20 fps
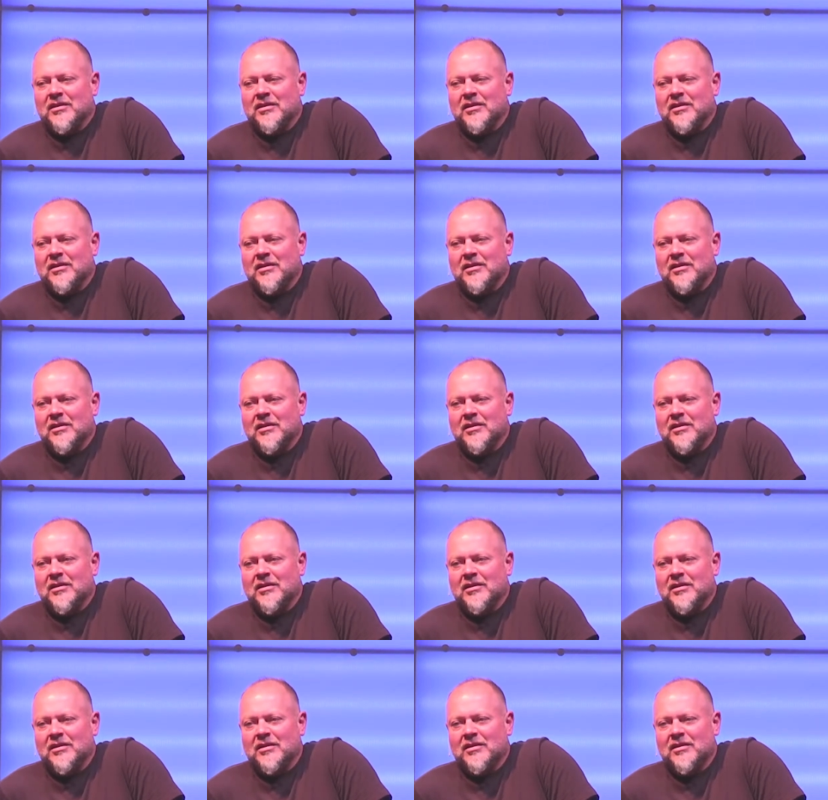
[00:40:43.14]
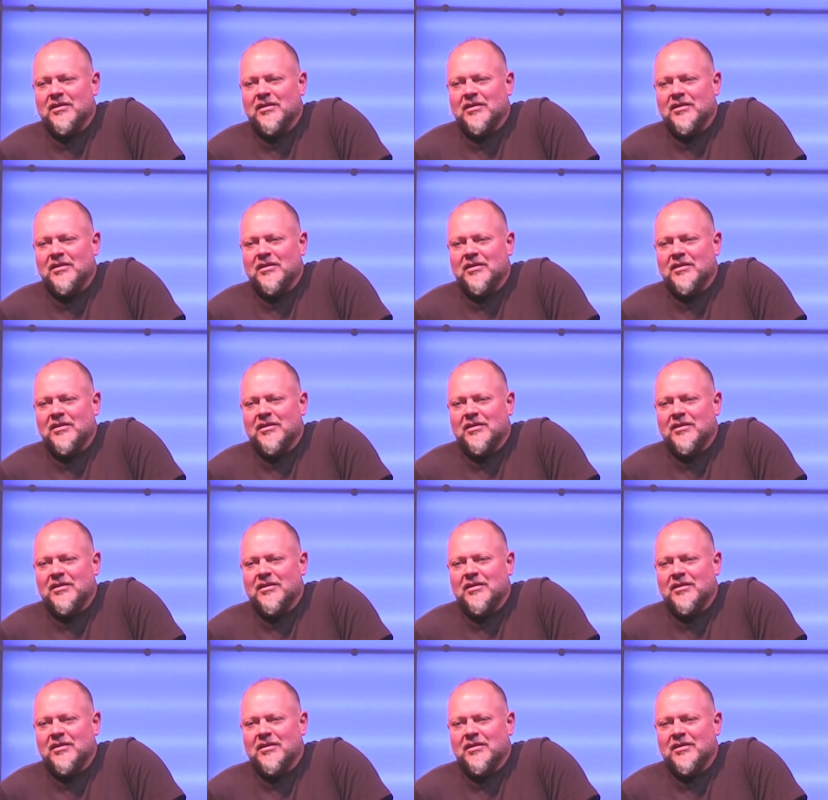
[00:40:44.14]

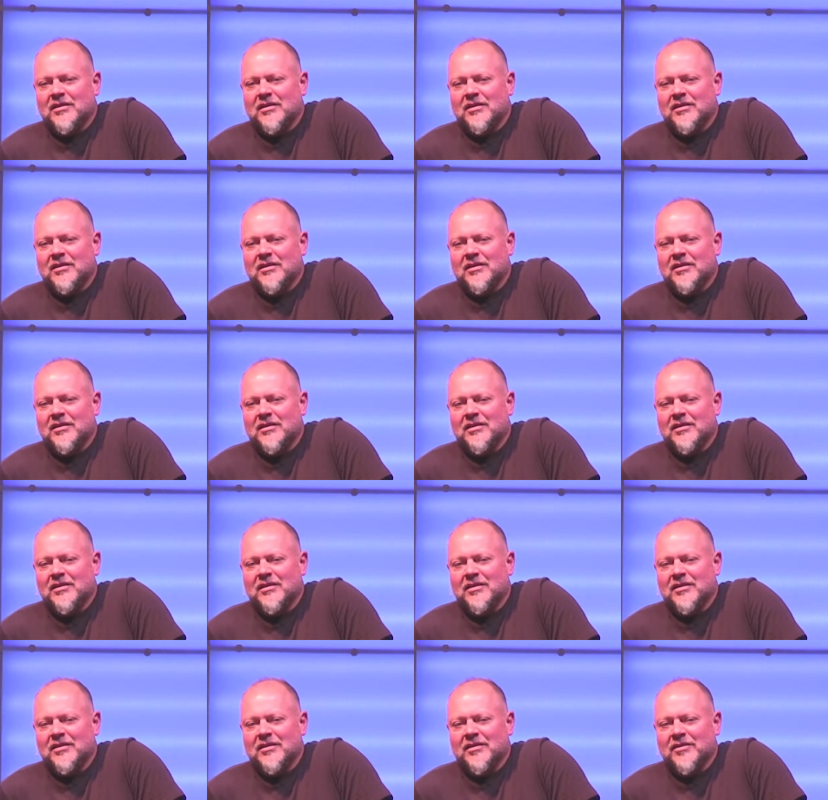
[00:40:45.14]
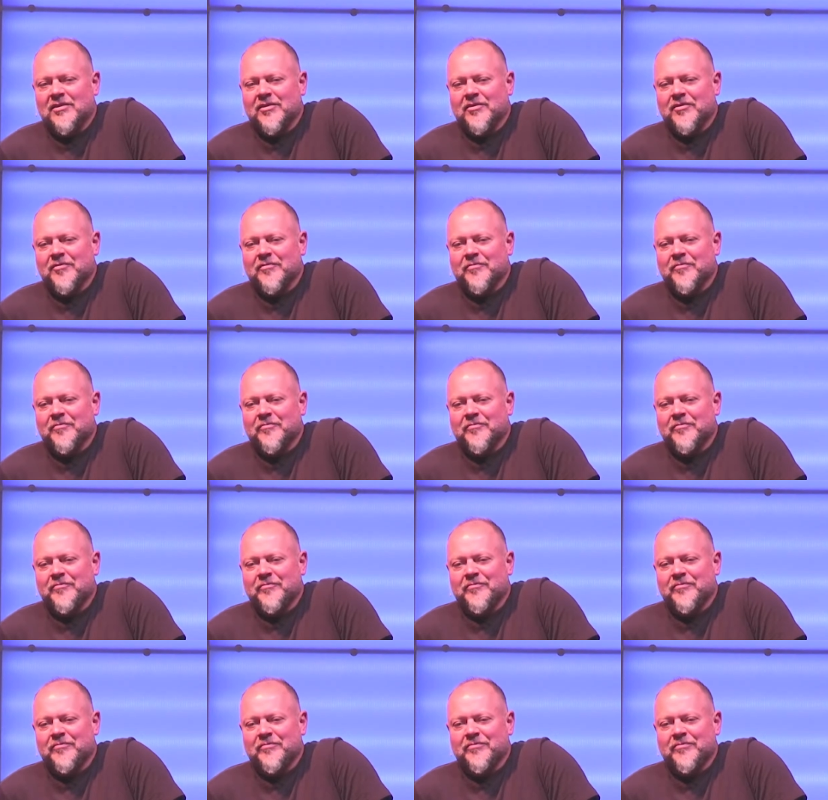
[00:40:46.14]

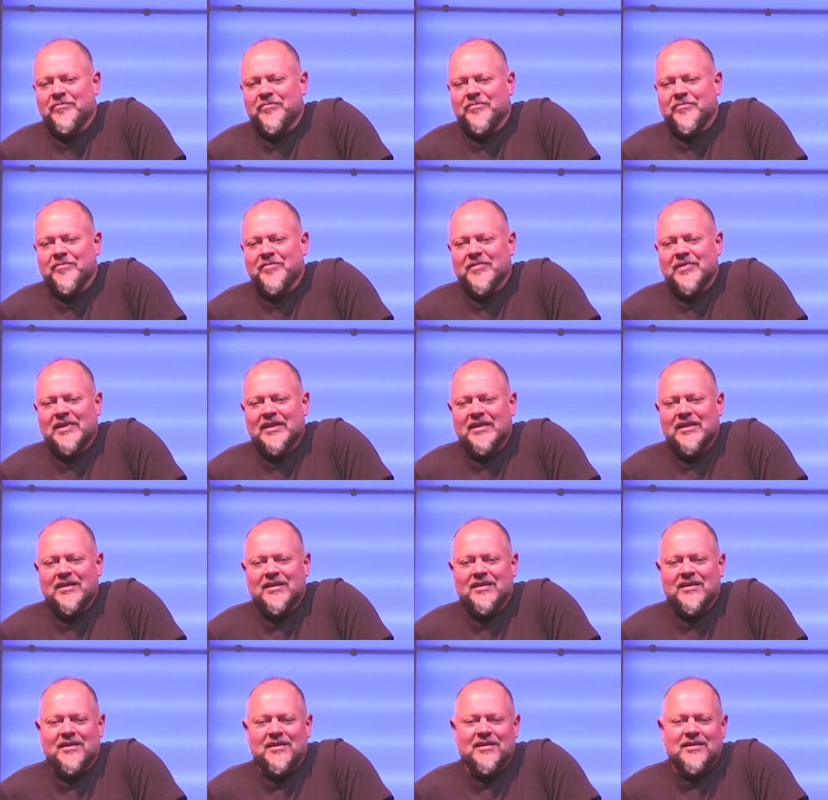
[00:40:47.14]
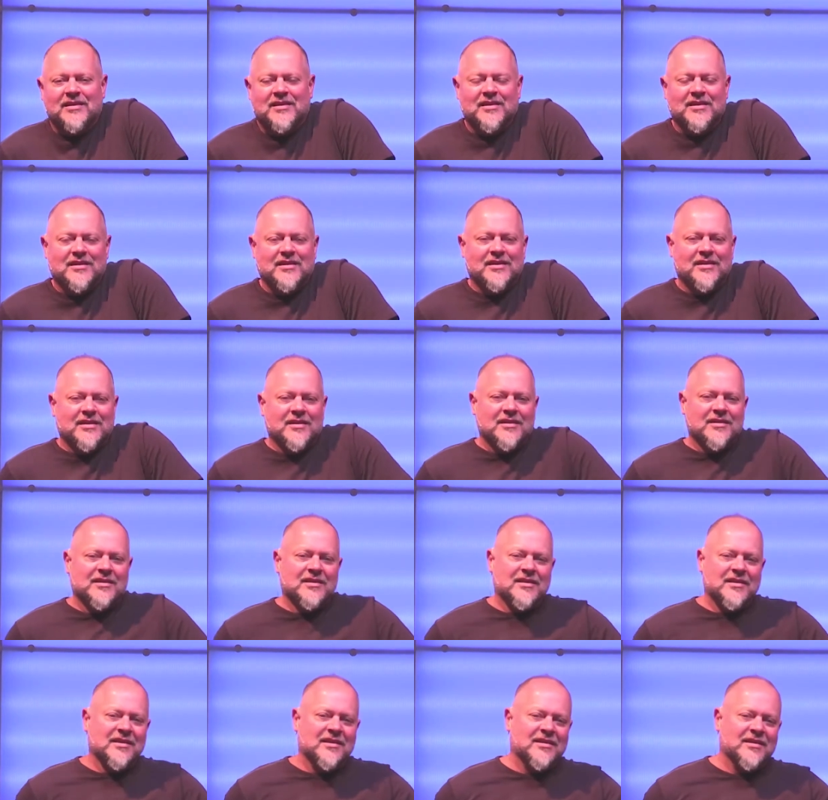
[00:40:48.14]

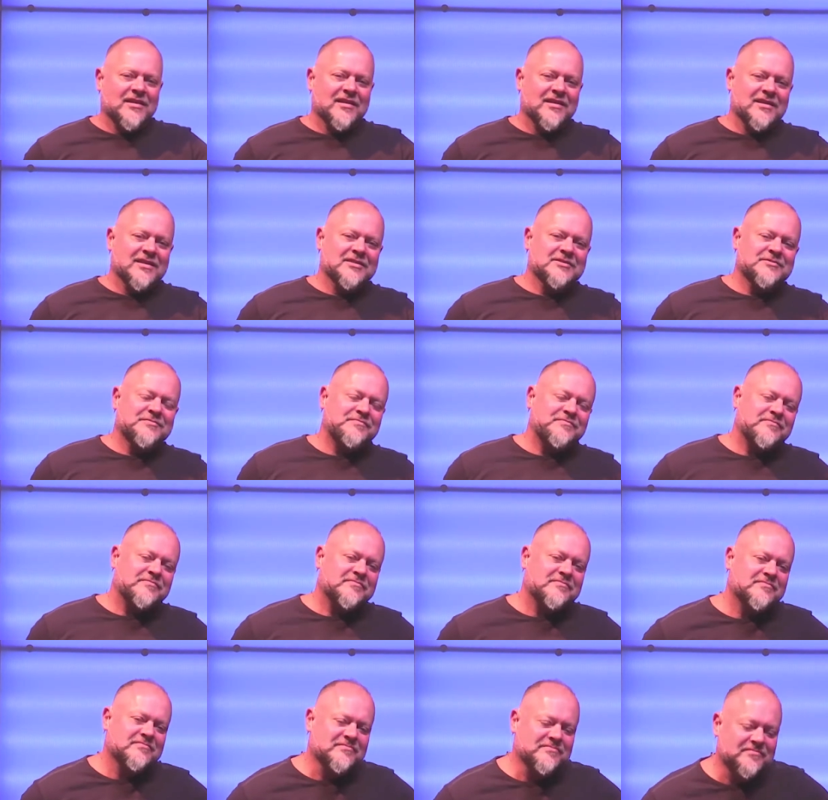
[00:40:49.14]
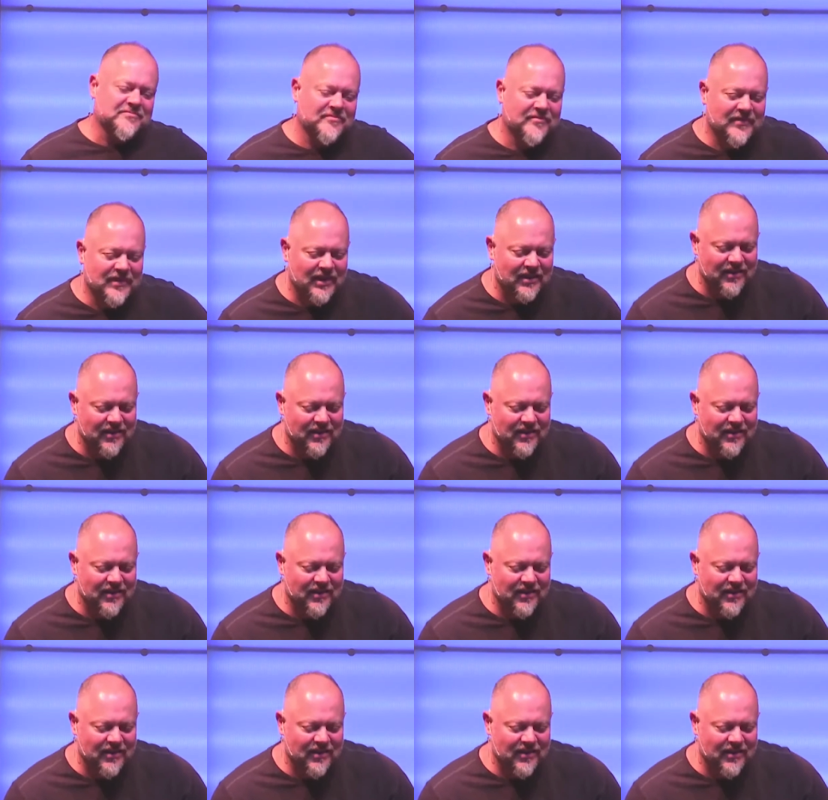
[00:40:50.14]
[no speech]